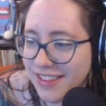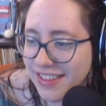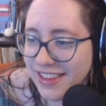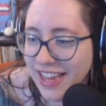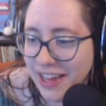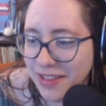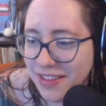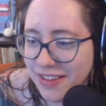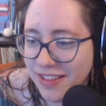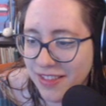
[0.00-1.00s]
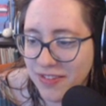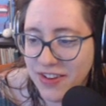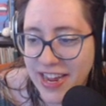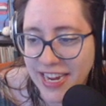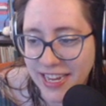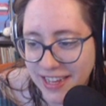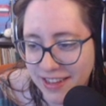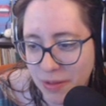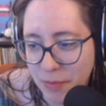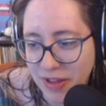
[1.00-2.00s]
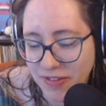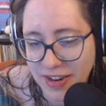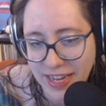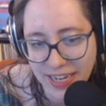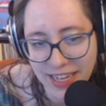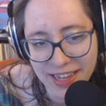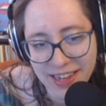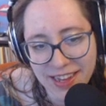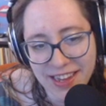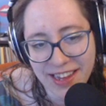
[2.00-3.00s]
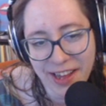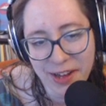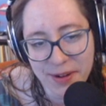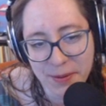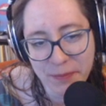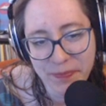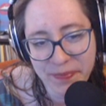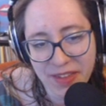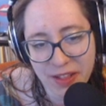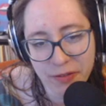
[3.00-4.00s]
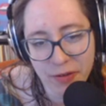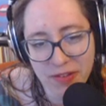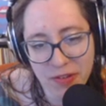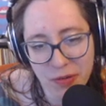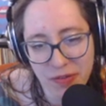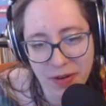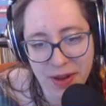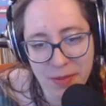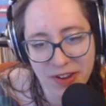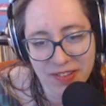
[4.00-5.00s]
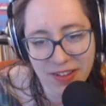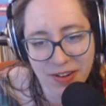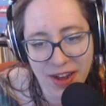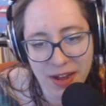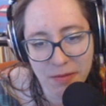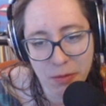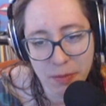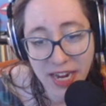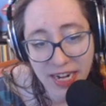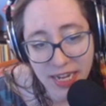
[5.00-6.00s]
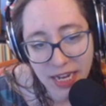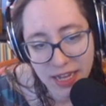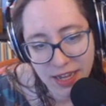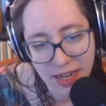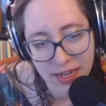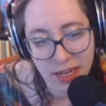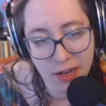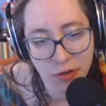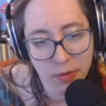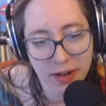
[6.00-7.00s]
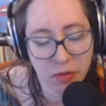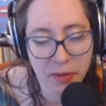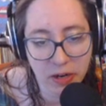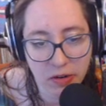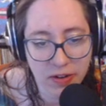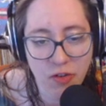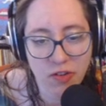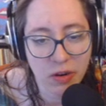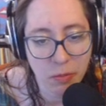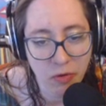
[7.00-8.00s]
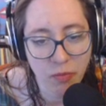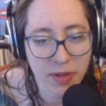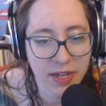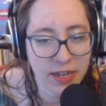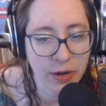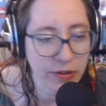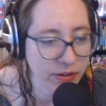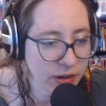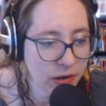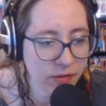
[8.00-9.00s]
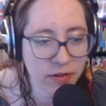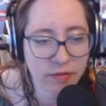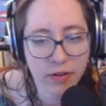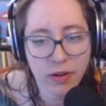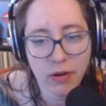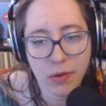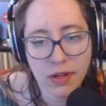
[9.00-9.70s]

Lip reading: Yeah. The sting, the bee sting. The phrases or sound objects that are not repeated and can direct player attention and movement, carry the narrative info.